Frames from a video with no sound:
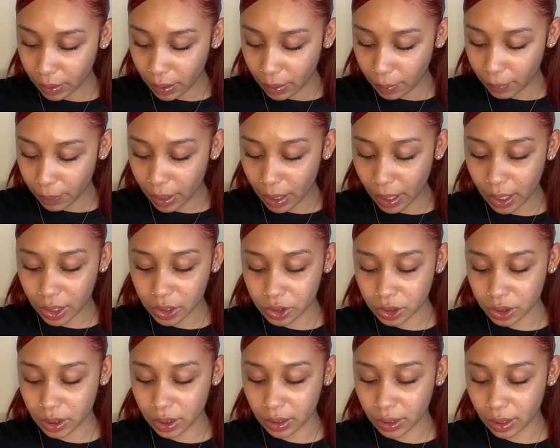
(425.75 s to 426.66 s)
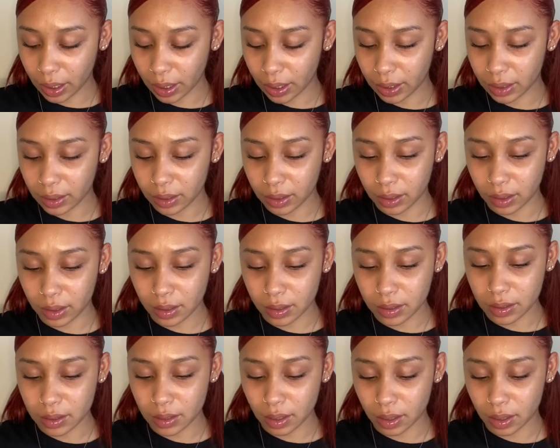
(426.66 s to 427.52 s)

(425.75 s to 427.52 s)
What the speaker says: But I actually like these.